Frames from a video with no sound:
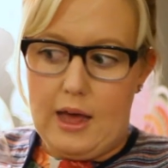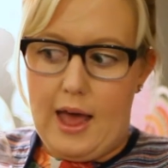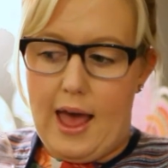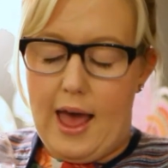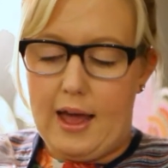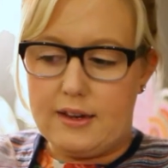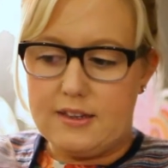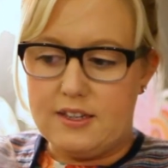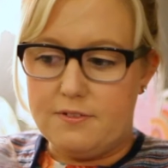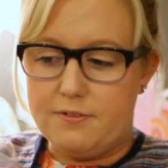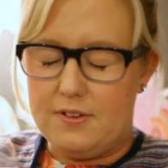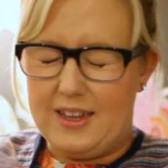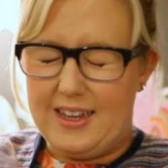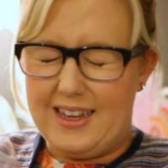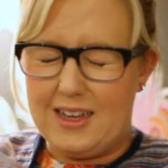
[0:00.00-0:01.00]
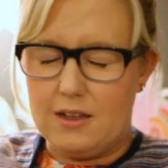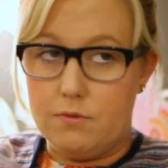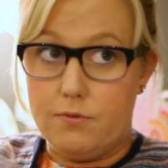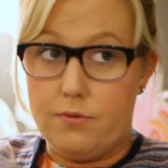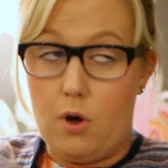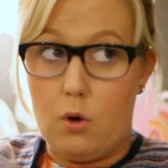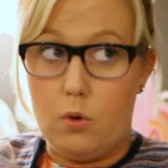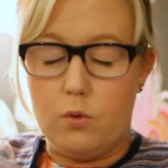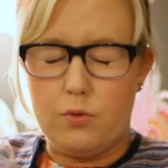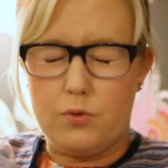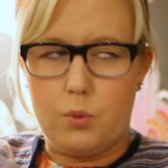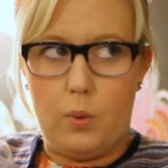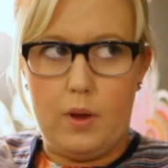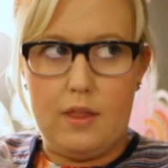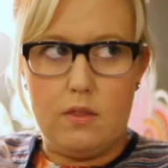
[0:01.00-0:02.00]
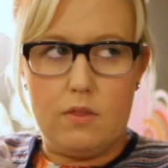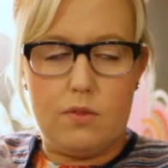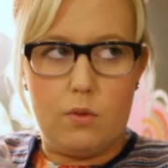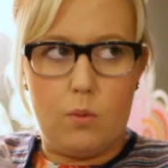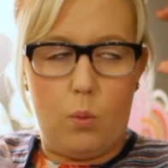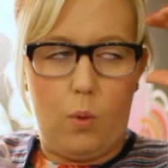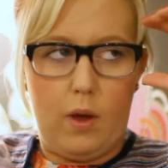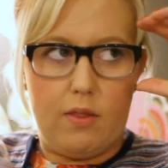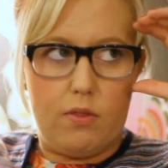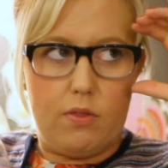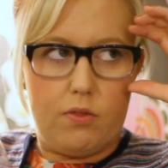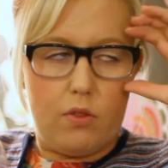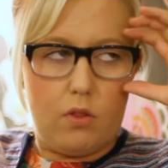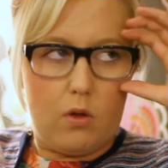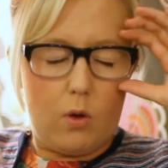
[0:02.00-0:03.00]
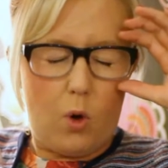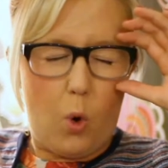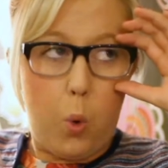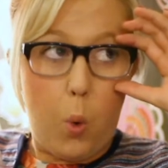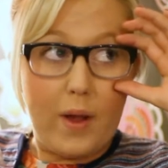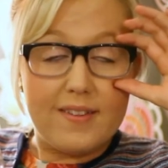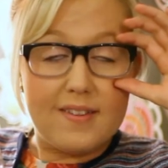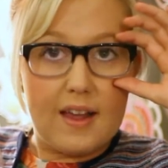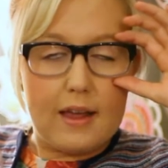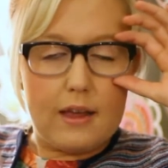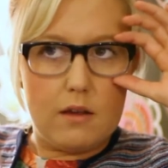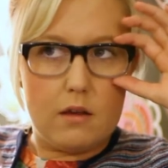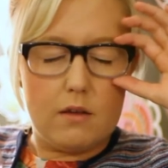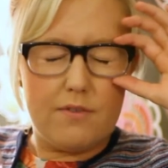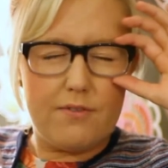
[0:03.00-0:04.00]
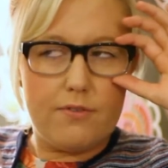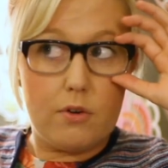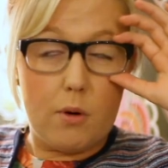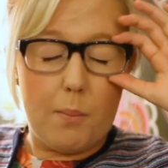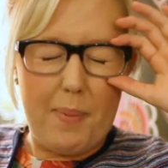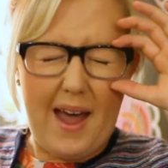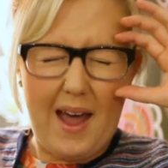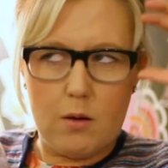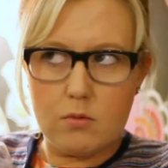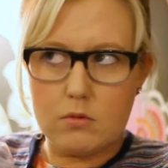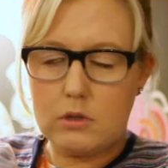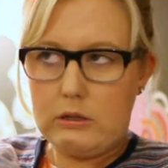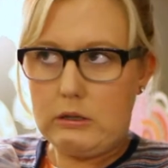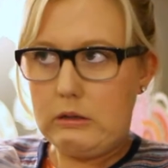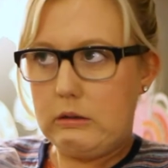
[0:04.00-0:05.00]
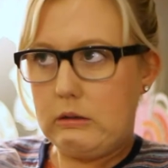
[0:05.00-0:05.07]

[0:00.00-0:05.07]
actively involved with quizzing for about